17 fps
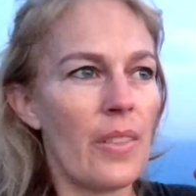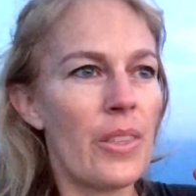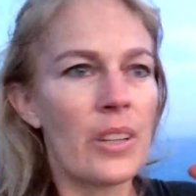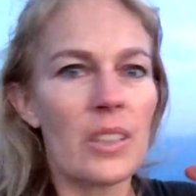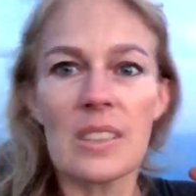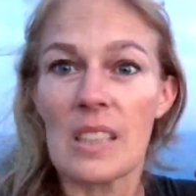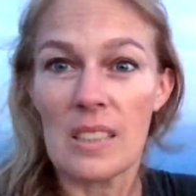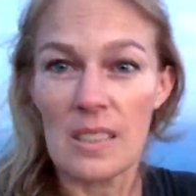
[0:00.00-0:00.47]

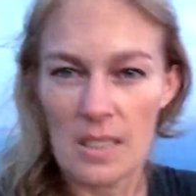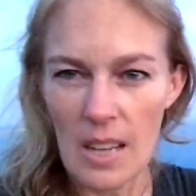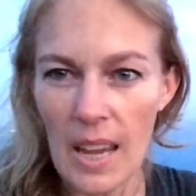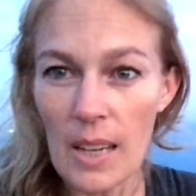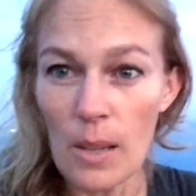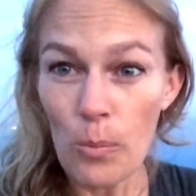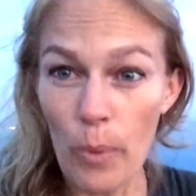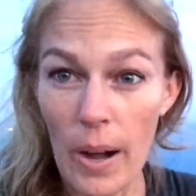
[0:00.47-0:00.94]
There's a
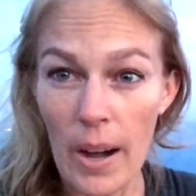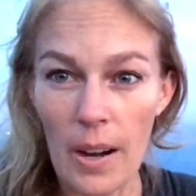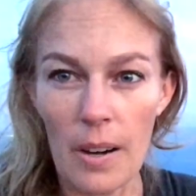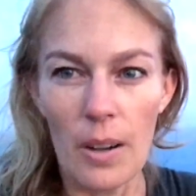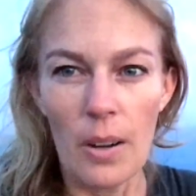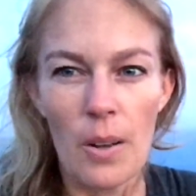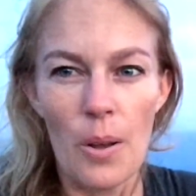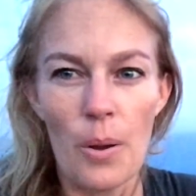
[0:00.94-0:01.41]
state
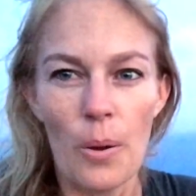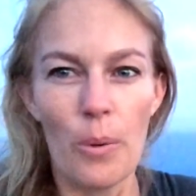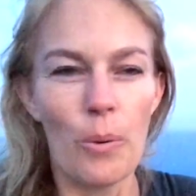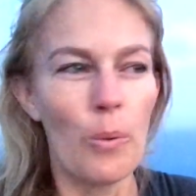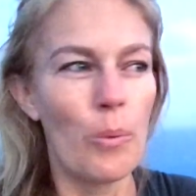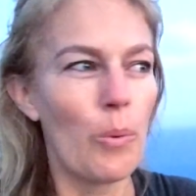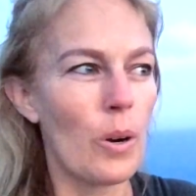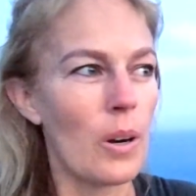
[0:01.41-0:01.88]
where
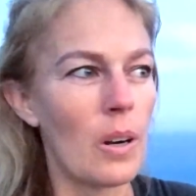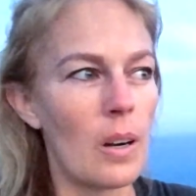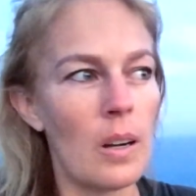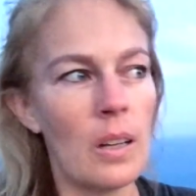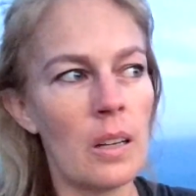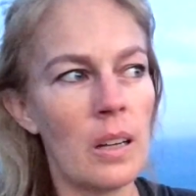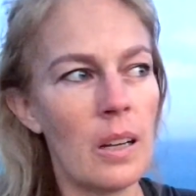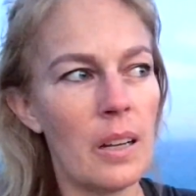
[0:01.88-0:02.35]
we're
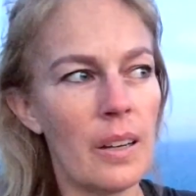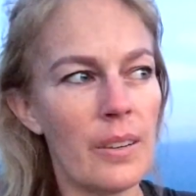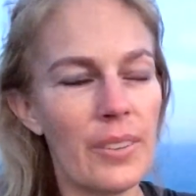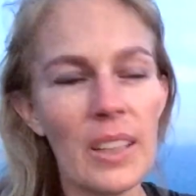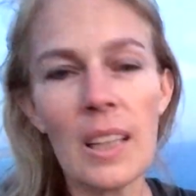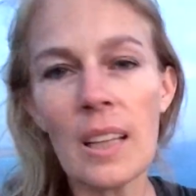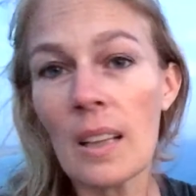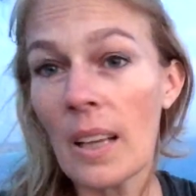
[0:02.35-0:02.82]

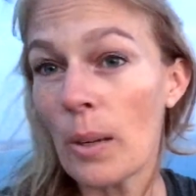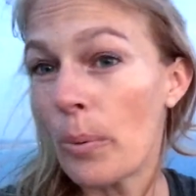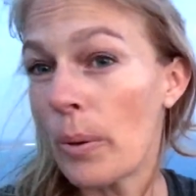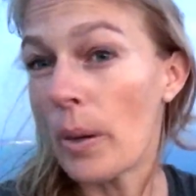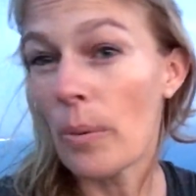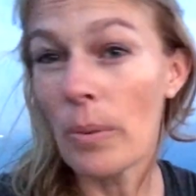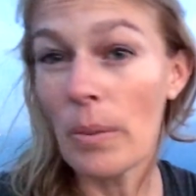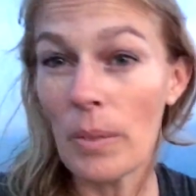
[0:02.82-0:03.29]
feeling like we
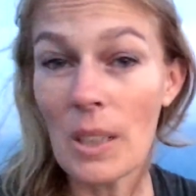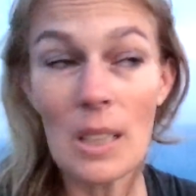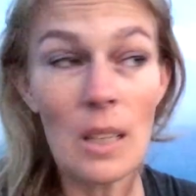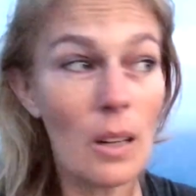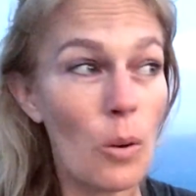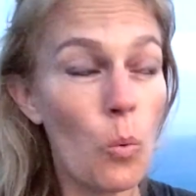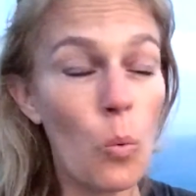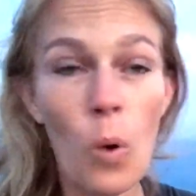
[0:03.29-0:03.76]

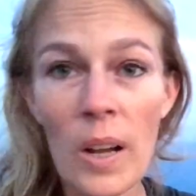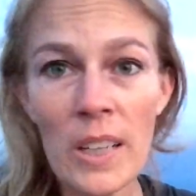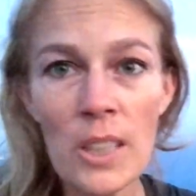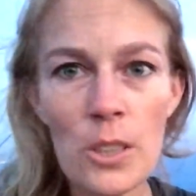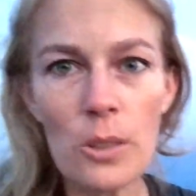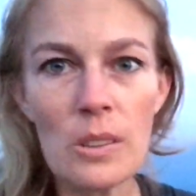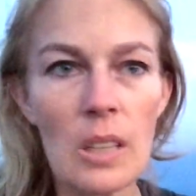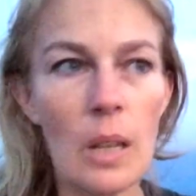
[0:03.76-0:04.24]
want to
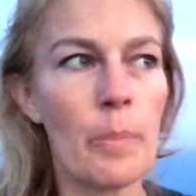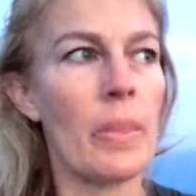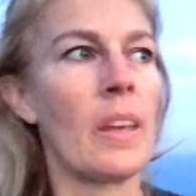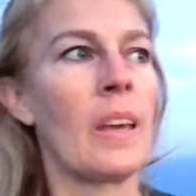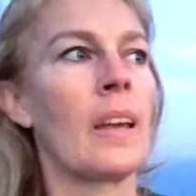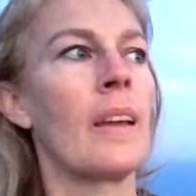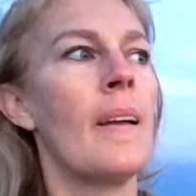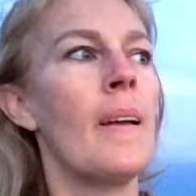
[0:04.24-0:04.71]
do
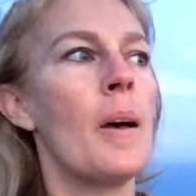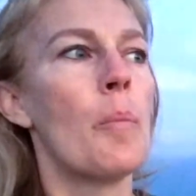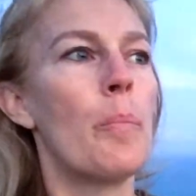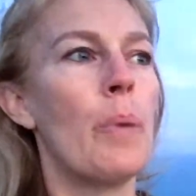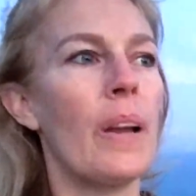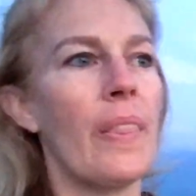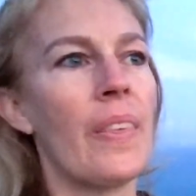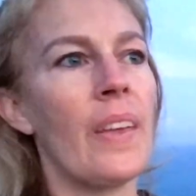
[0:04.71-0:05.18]
something,
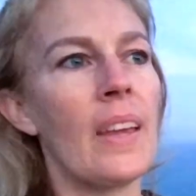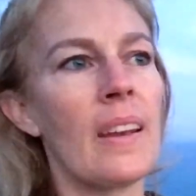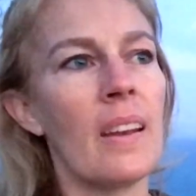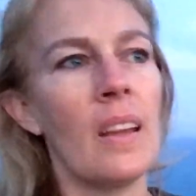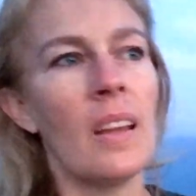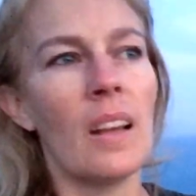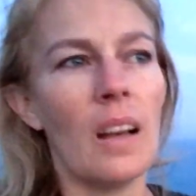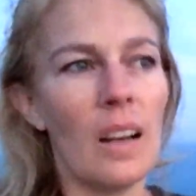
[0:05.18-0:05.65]
but then
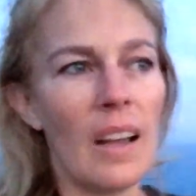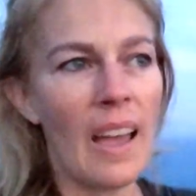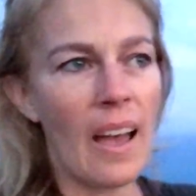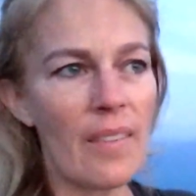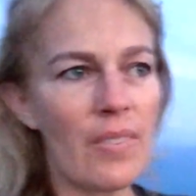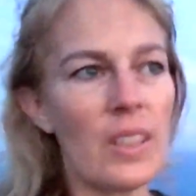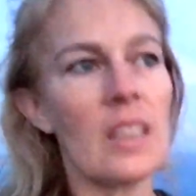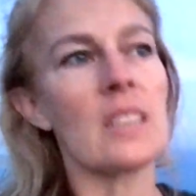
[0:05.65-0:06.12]

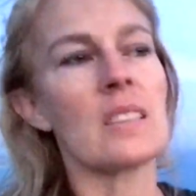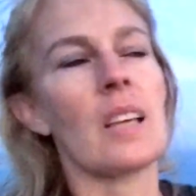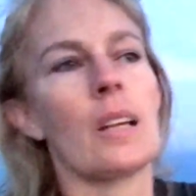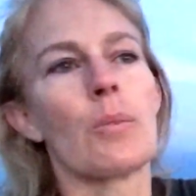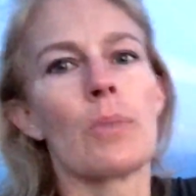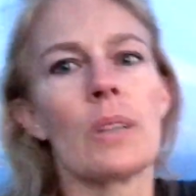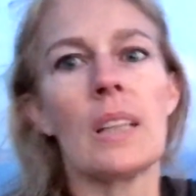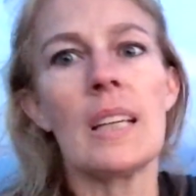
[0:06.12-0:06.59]
having this like
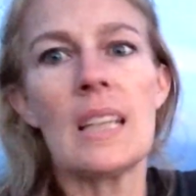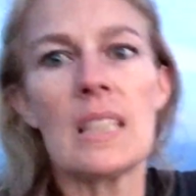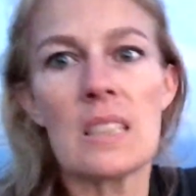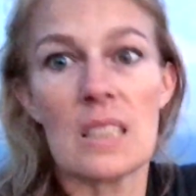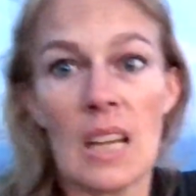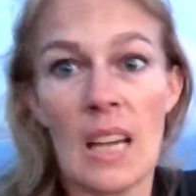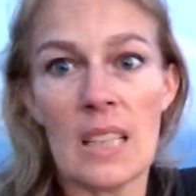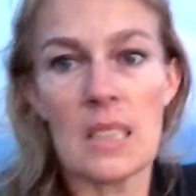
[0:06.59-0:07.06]
really
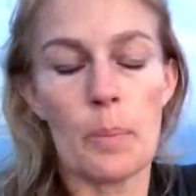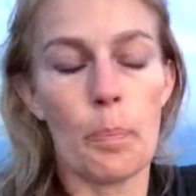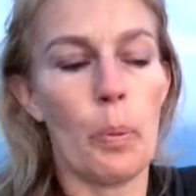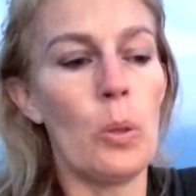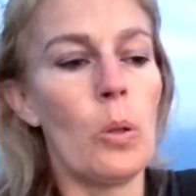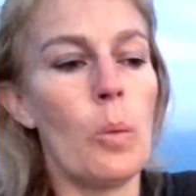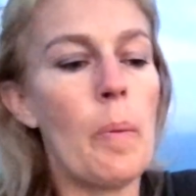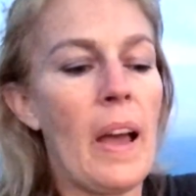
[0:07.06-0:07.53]
intense
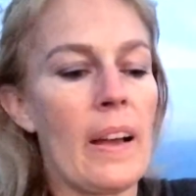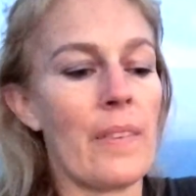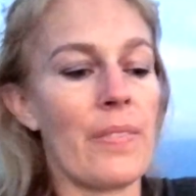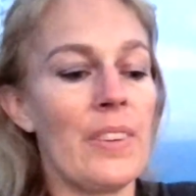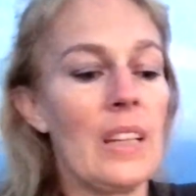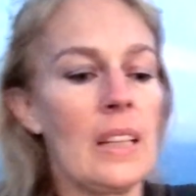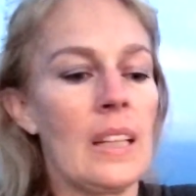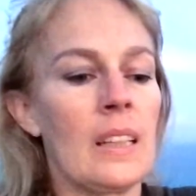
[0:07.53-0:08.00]
pullback
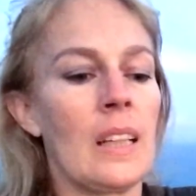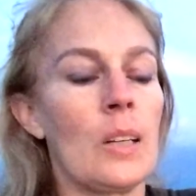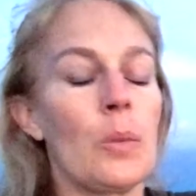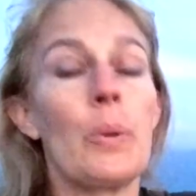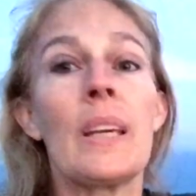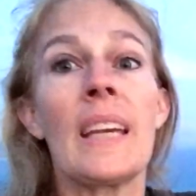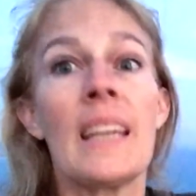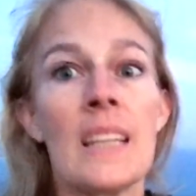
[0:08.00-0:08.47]
feeling like
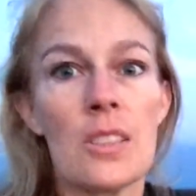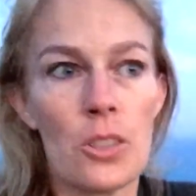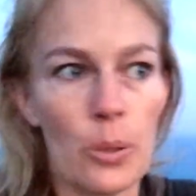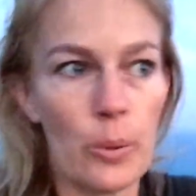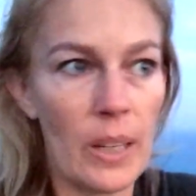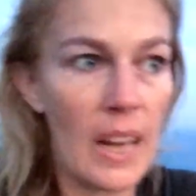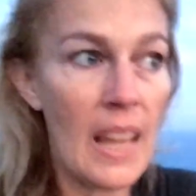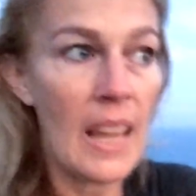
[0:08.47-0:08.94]
we can't
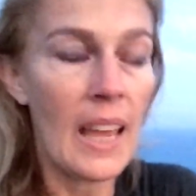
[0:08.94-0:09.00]
do it.